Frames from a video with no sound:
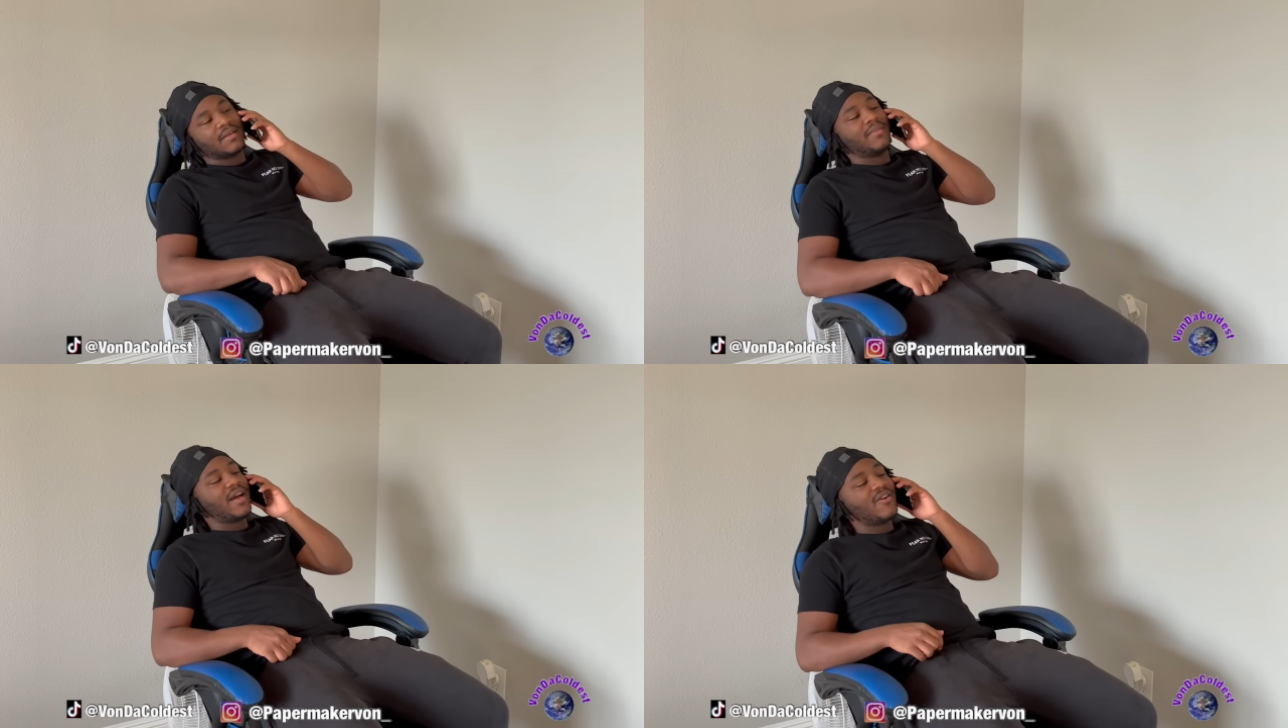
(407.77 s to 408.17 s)

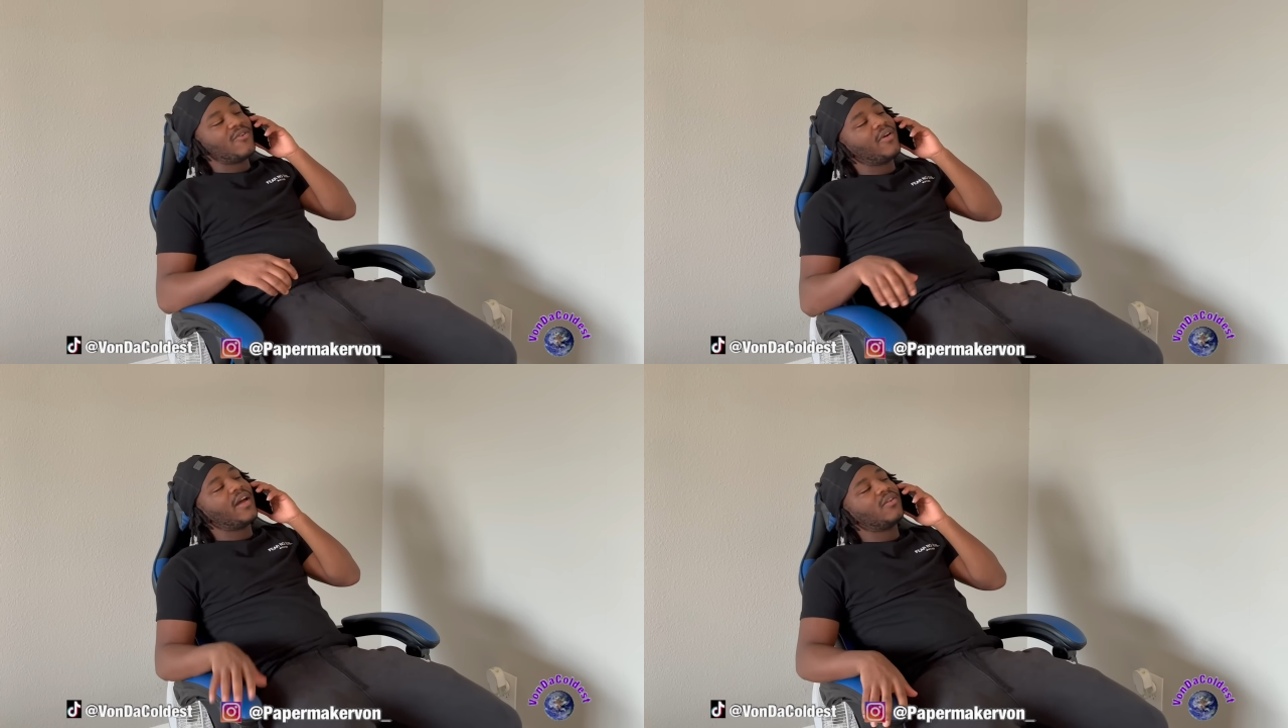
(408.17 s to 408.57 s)
Man, I
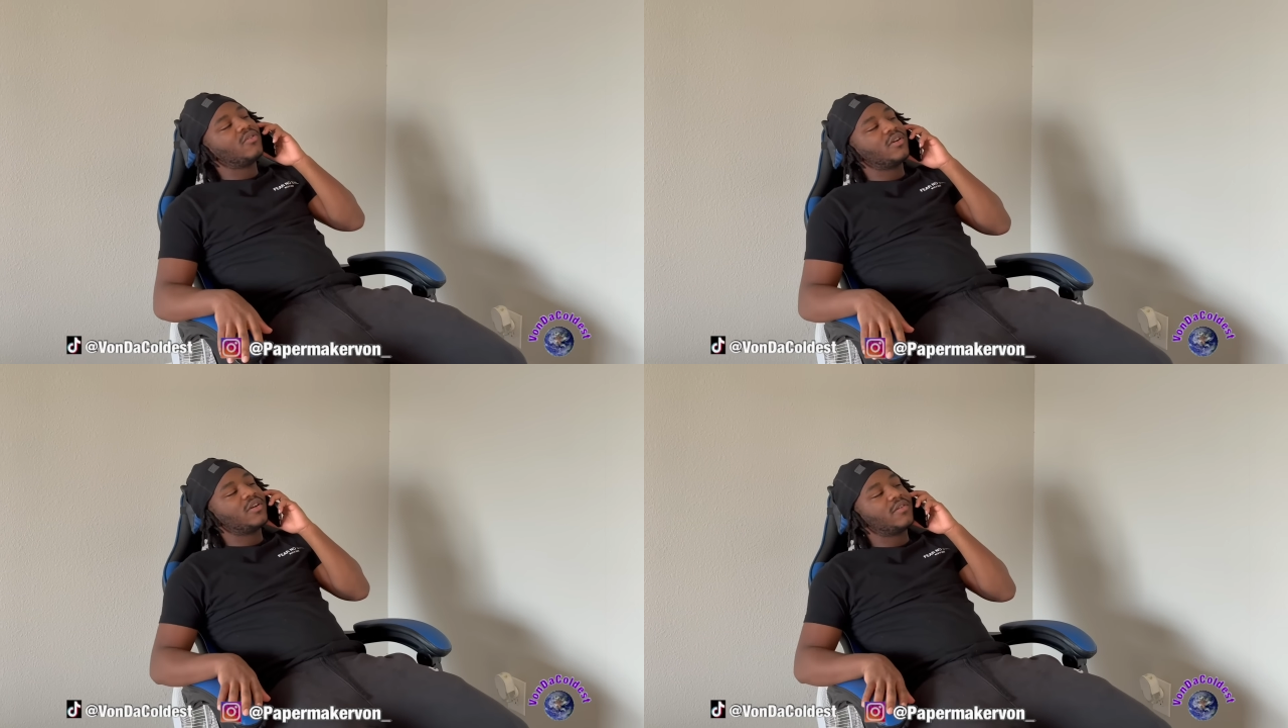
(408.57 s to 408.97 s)
don't got no
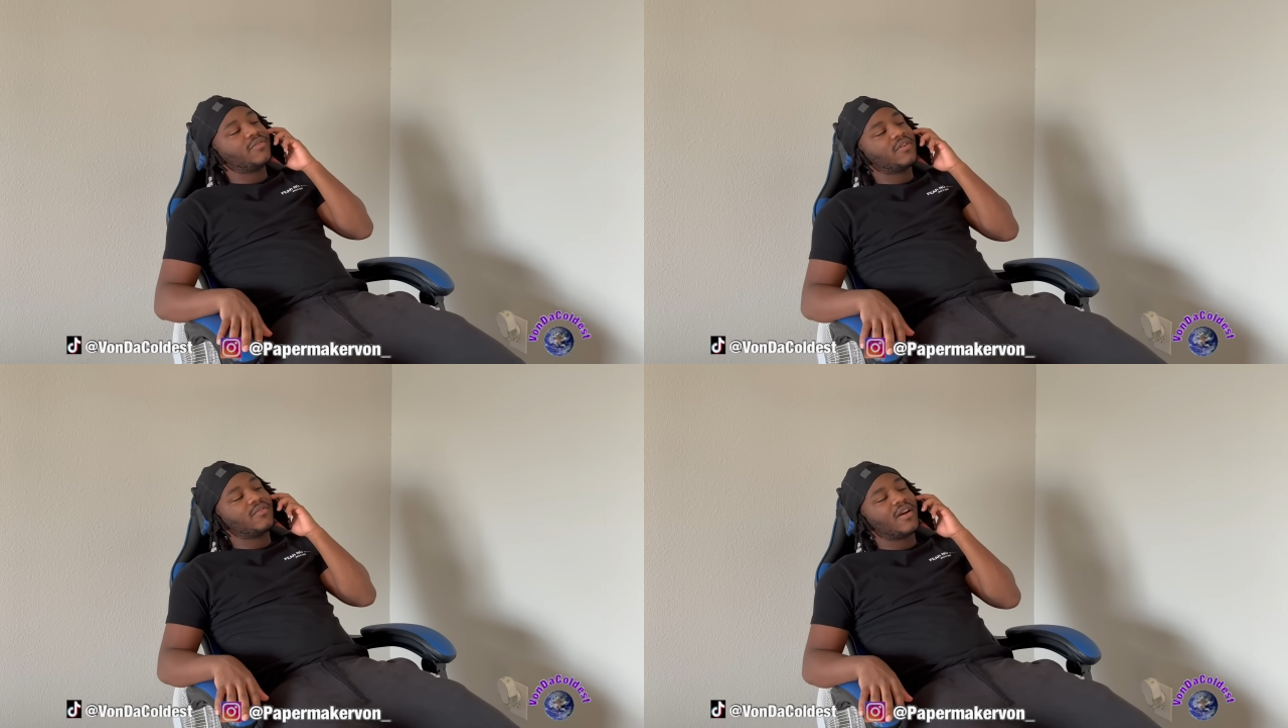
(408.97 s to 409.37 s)

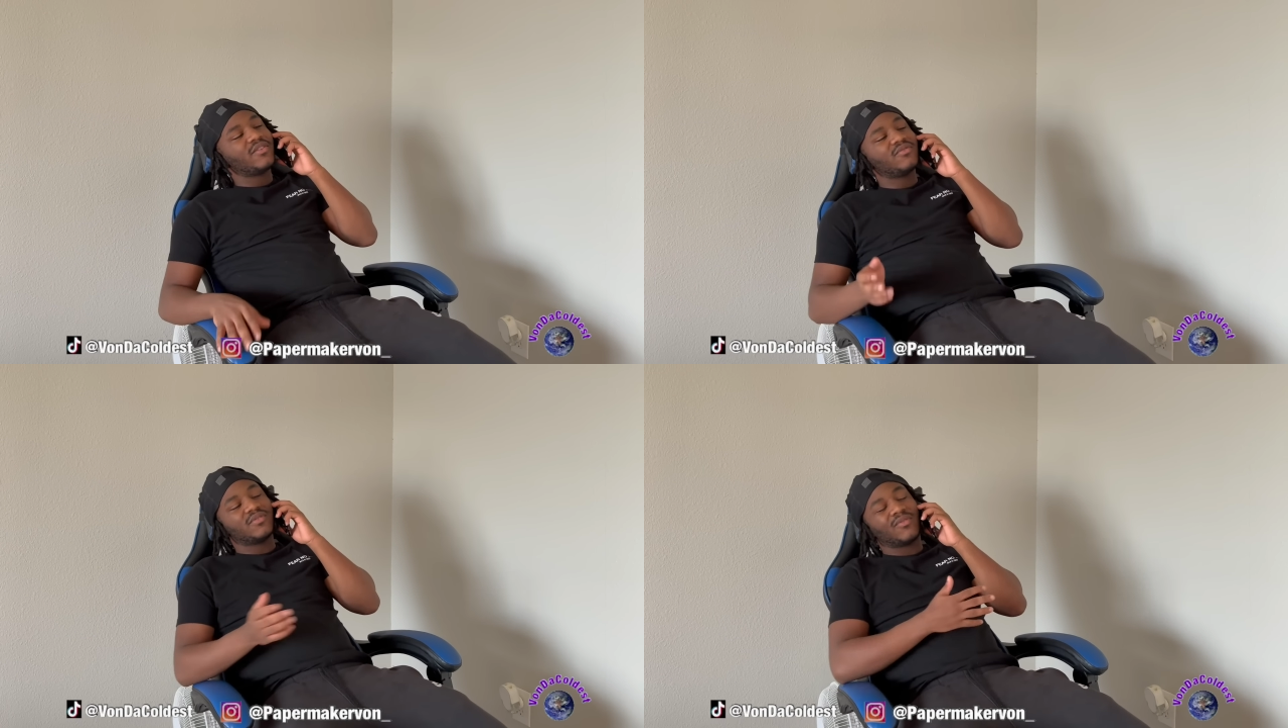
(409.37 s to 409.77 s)
girlfriend.
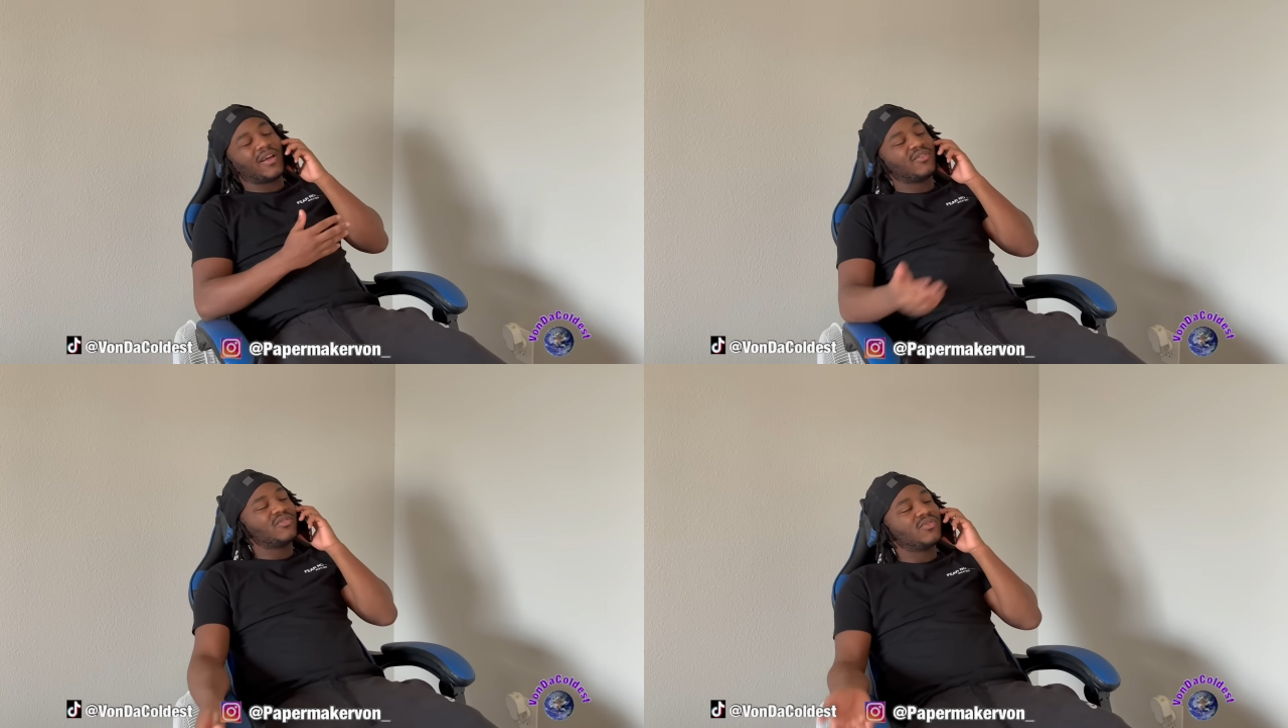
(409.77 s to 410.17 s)
Why
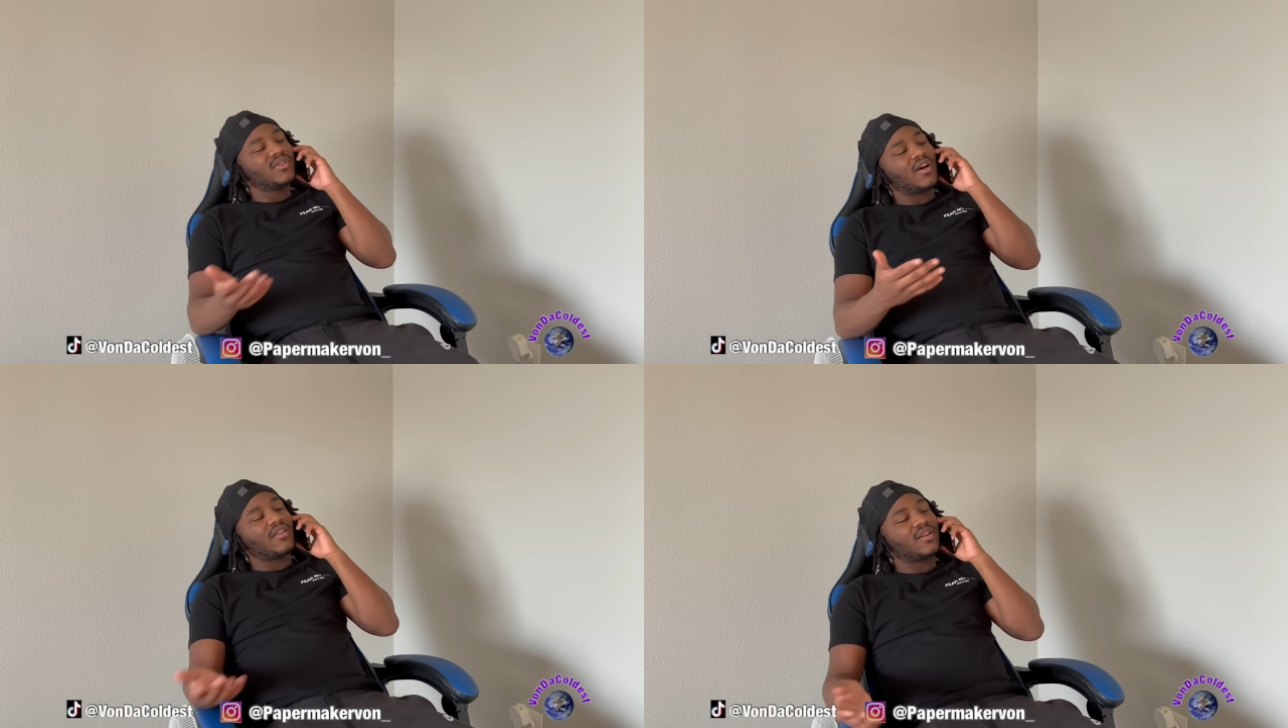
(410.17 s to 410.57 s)
you
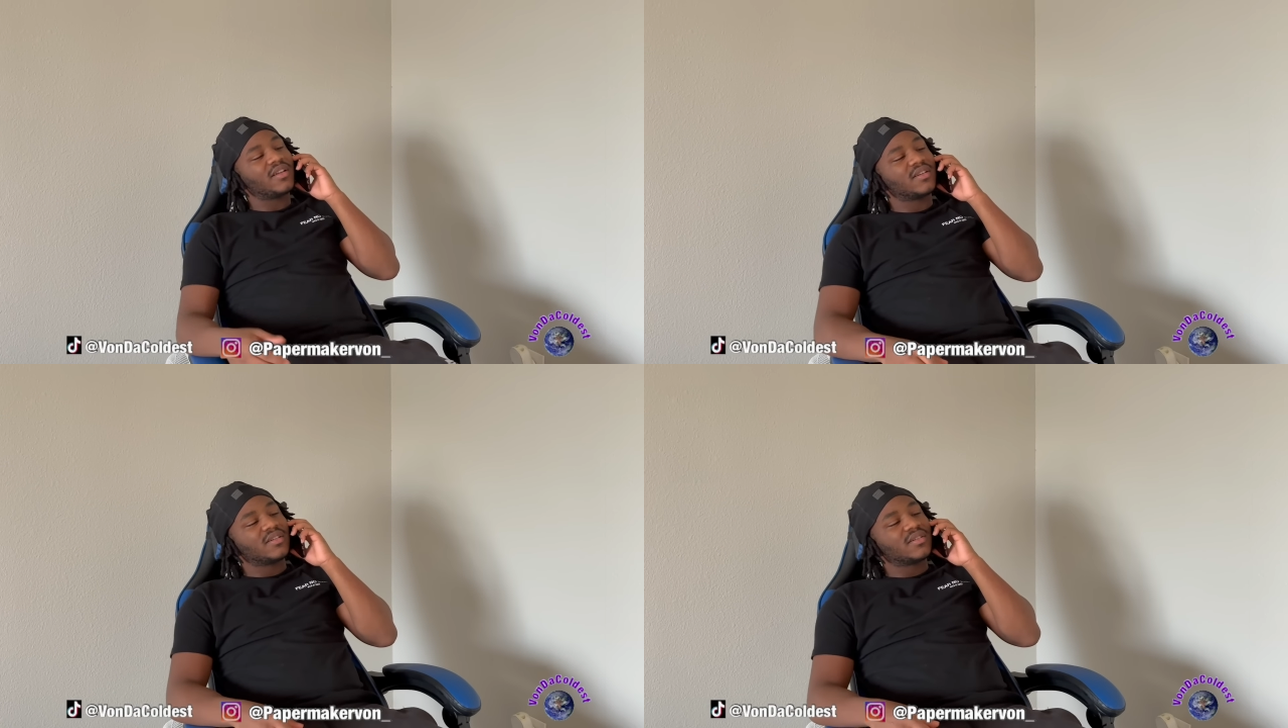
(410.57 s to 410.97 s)
doing all of
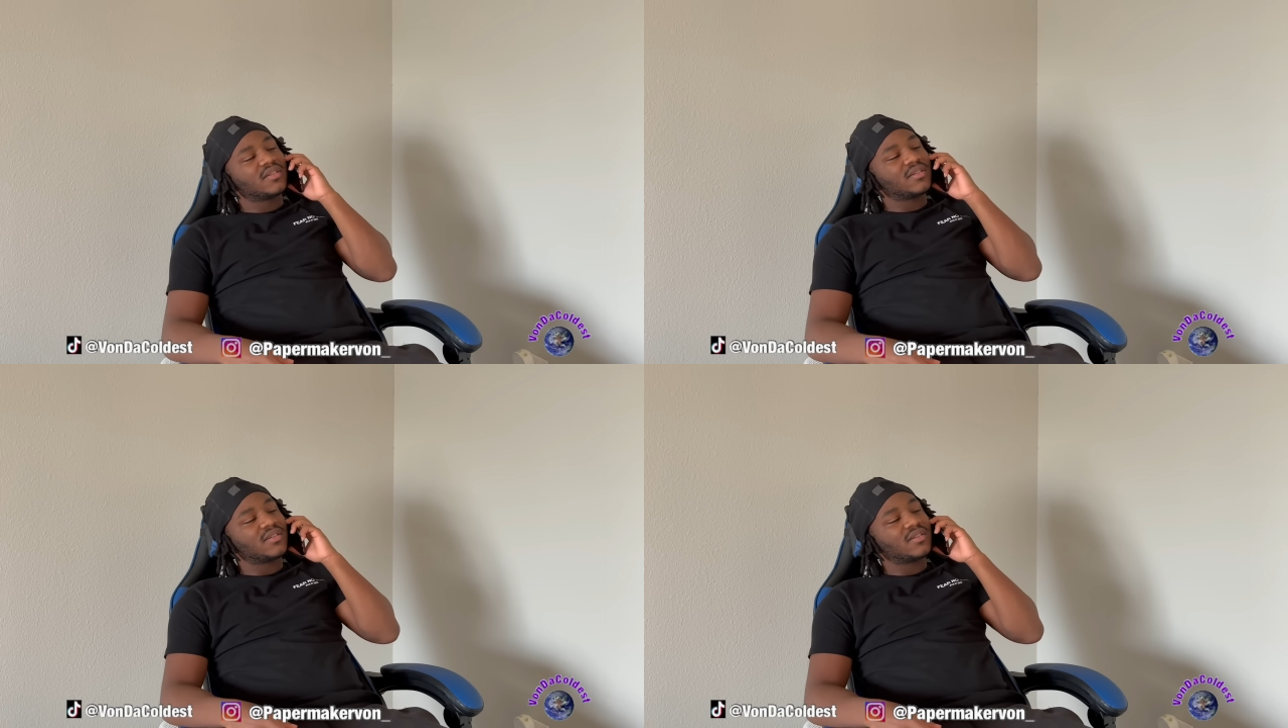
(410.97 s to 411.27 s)
this?